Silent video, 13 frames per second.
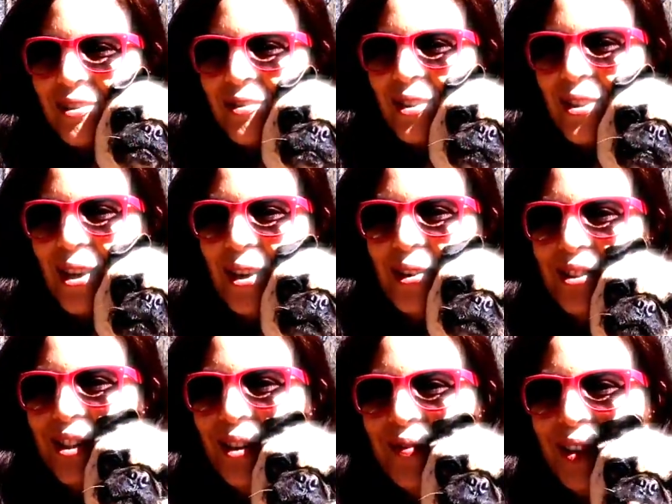For
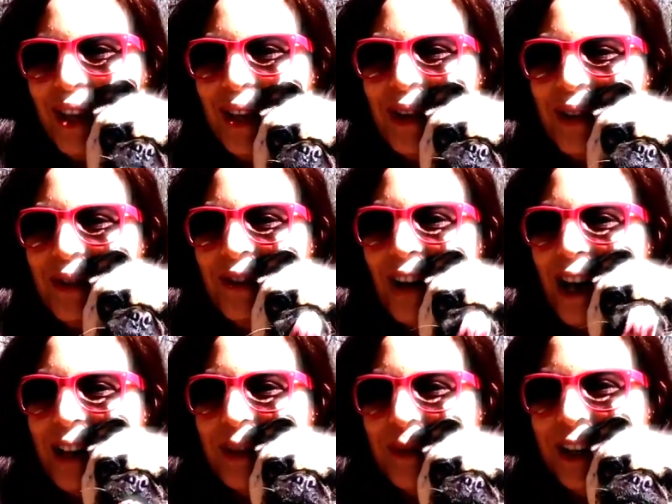those of you who
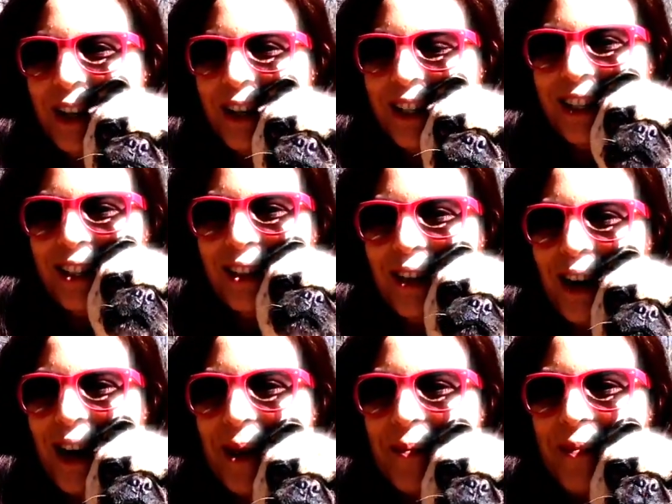follow me on
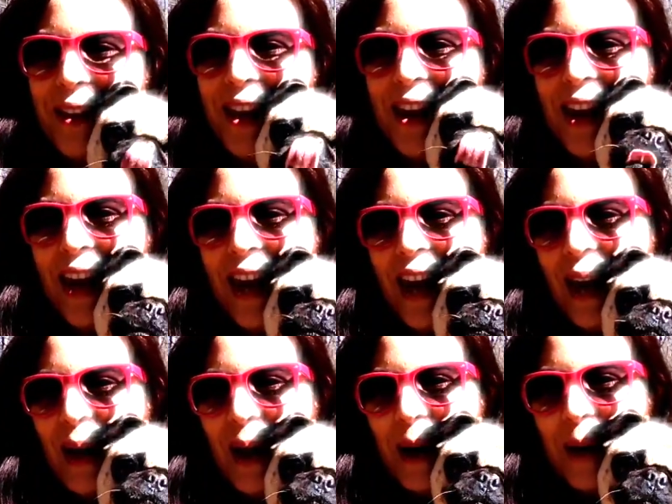Instagram,
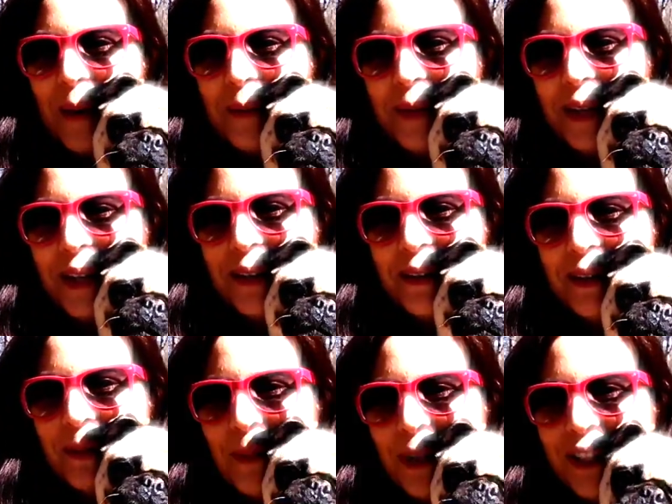
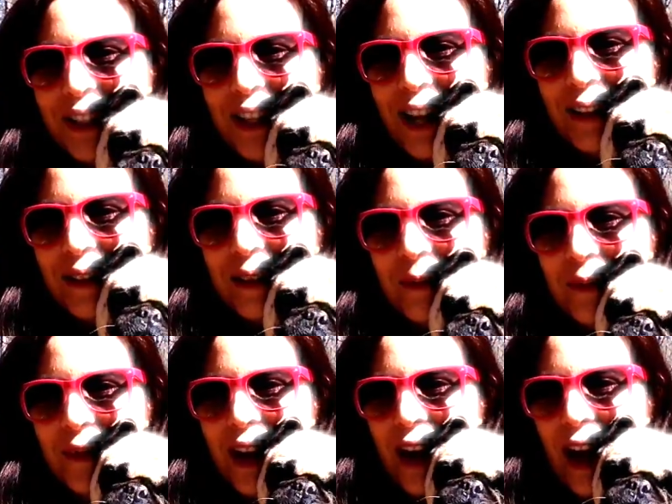here's the princess.
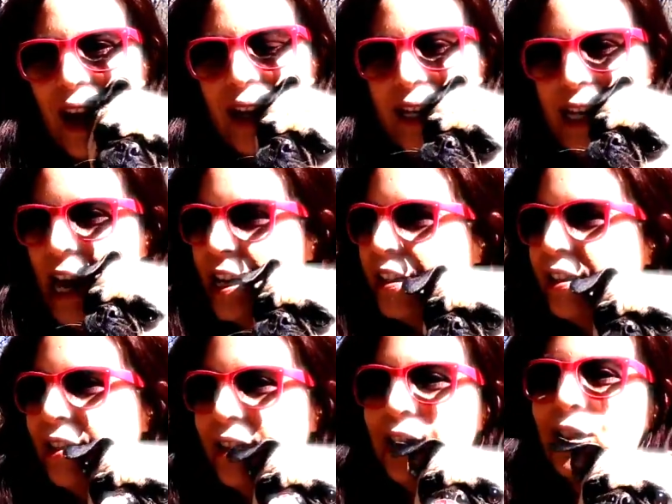And
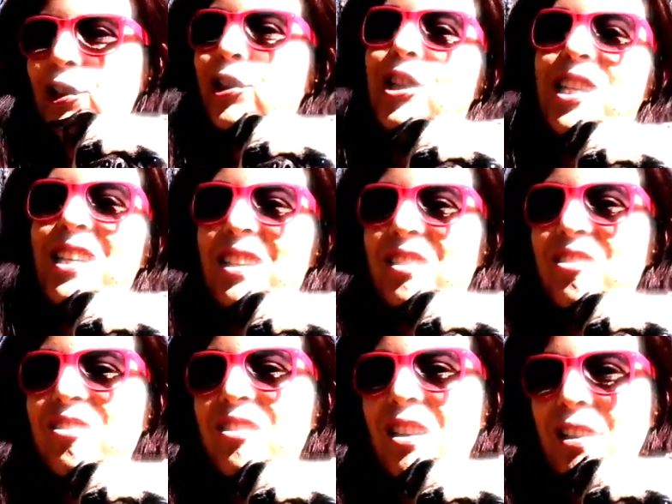yes, she
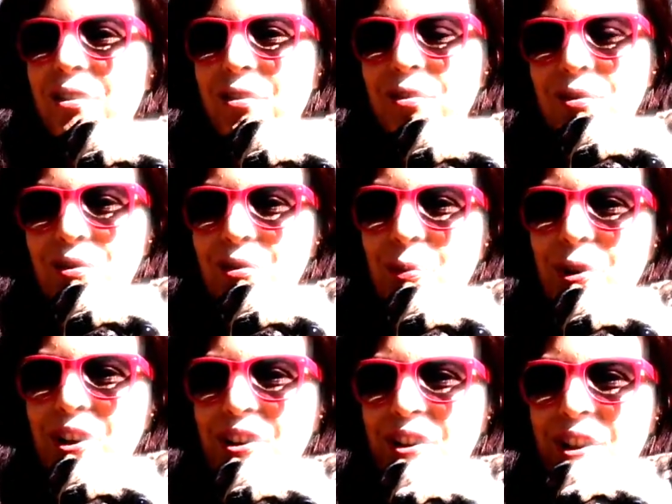is as
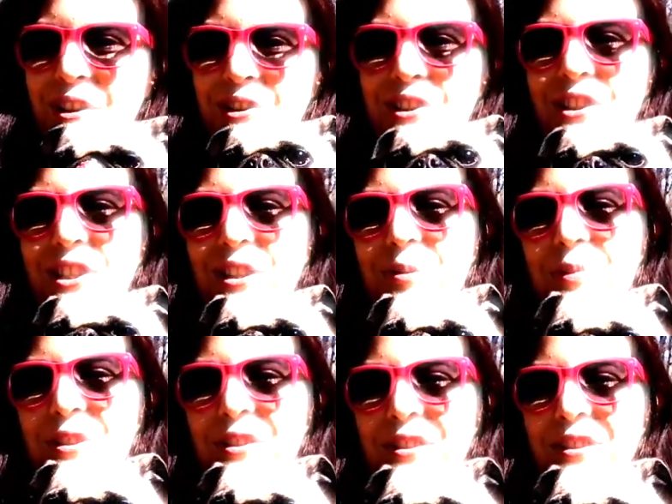spoiled as she
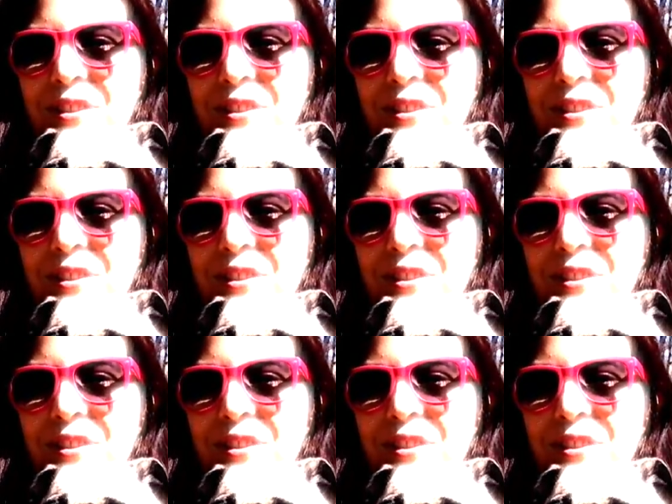seems